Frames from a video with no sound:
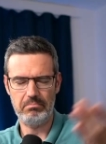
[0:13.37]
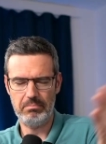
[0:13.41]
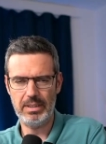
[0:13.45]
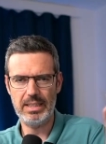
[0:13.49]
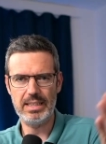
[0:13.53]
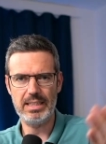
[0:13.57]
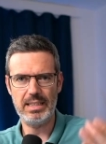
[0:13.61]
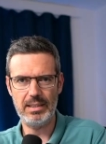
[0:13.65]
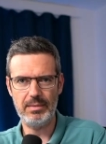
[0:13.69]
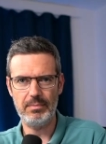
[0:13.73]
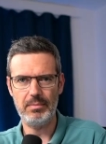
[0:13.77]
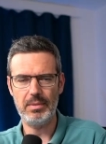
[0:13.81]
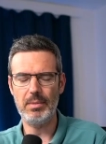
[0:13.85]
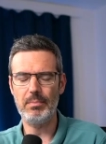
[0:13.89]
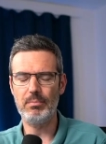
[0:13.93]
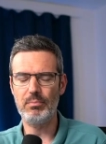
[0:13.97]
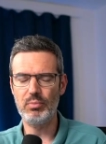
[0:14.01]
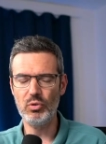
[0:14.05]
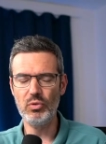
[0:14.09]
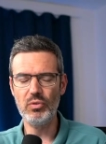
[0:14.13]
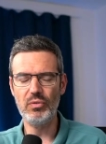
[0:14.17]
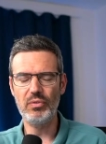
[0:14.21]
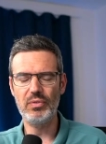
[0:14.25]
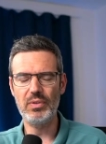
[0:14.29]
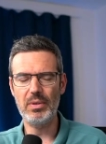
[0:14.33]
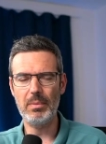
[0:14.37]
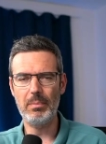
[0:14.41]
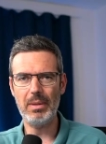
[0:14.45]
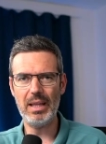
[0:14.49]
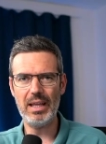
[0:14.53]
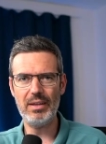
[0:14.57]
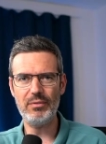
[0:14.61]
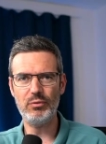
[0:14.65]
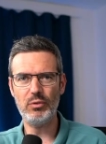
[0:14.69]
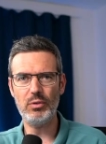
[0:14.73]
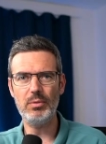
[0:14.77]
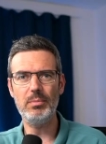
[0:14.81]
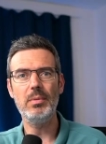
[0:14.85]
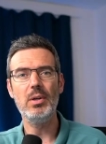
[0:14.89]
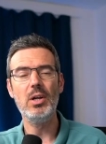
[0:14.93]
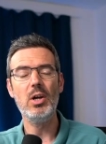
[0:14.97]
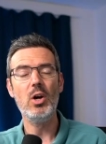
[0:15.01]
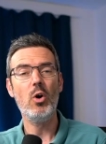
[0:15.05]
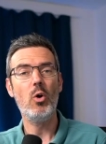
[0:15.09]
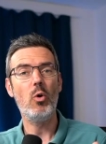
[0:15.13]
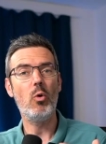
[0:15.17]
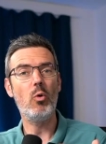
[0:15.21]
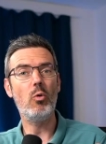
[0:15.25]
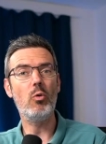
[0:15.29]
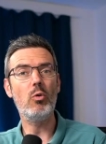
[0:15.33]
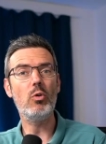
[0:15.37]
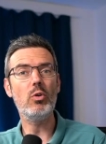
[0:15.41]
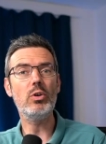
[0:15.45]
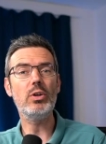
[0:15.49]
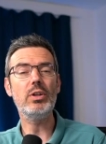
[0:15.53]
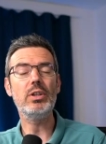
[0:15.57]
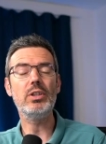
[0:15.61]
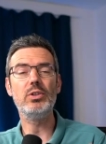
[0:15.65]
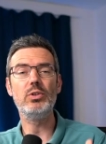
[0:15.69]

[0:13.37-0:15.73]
basically improve the platform, or